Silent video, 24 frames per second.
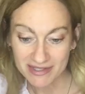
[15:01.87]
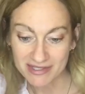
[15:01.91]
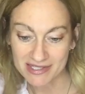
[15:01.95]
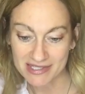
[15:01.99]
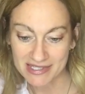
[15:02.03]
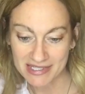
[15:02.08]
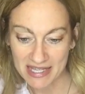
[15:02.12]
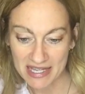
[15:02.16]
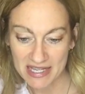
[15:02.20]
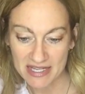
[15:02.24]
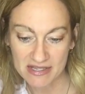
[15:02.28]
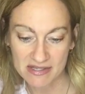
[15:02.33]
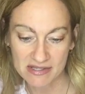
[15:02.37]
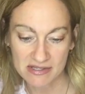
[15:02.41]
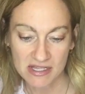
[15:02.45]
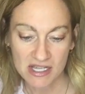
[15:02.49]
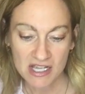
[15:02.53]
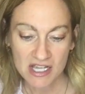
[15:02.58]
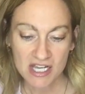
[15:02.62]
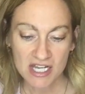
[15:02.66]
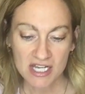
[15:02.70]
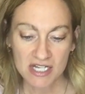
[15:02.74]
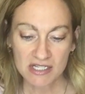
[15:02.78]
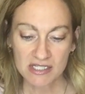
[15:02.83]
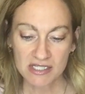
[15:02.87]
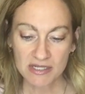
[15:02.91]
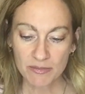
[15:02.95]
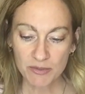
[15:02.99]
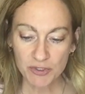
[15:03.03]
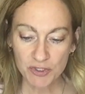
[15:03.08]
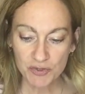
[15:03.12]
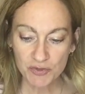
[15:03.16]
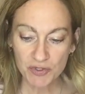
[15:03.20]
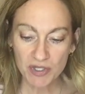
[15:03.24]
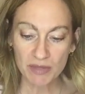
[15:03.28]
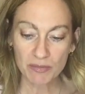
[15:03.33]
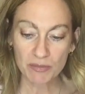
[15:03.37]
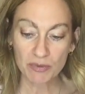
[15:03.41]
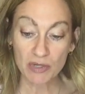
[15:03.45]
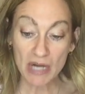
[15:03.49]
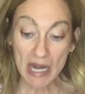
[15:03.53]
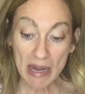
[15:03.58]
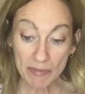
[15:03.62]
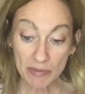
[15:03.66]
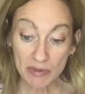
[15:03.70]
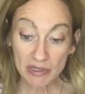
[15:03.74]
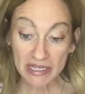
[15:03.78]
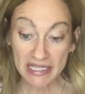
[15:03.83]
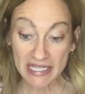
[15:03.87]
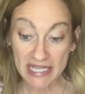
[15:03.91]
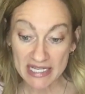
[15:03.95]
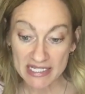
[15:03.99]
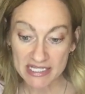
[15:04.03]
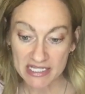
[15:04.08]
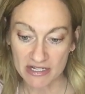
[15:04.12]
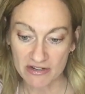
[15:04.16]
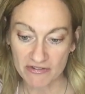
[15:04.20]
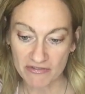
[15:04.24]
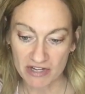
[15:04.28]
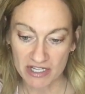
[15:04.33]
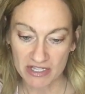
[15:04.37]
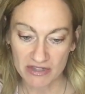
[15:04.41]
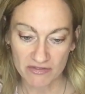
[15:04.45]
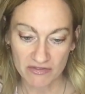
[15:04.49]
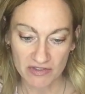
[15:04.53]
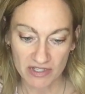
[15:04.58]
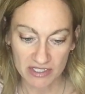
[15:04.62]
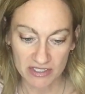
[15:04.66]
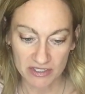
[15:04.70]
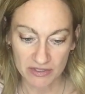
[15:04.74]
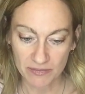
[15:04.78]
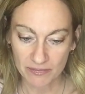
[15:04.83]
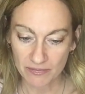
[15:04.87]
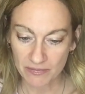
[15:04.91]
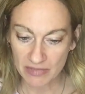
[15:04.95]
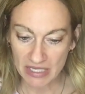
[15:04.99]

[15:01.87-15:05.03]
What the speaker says: this case. Someone who can properly identify the victim.